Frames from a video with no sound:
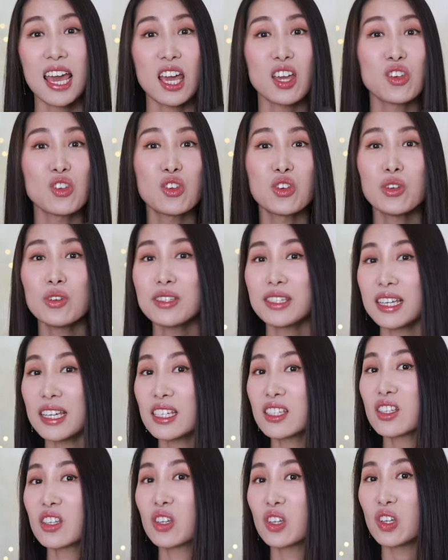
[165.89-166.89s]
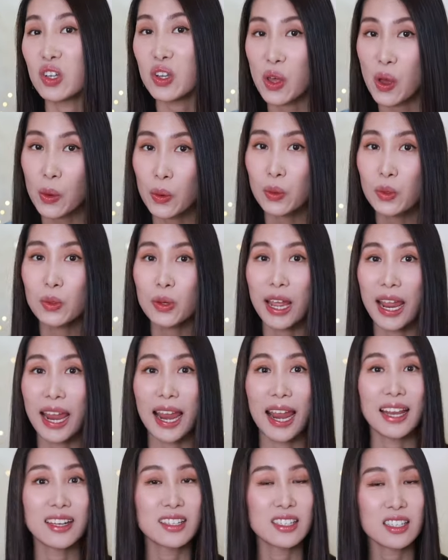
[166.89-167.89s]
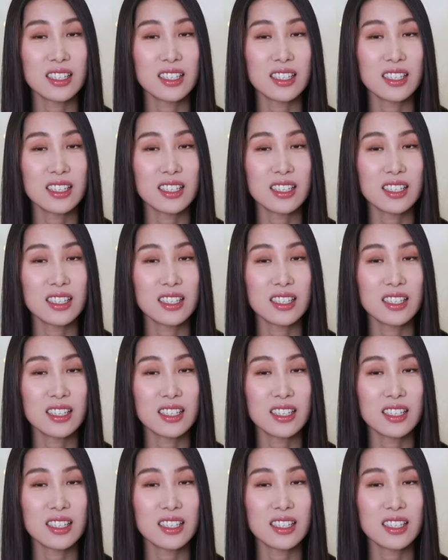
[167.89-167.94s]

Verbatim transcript: it uses low and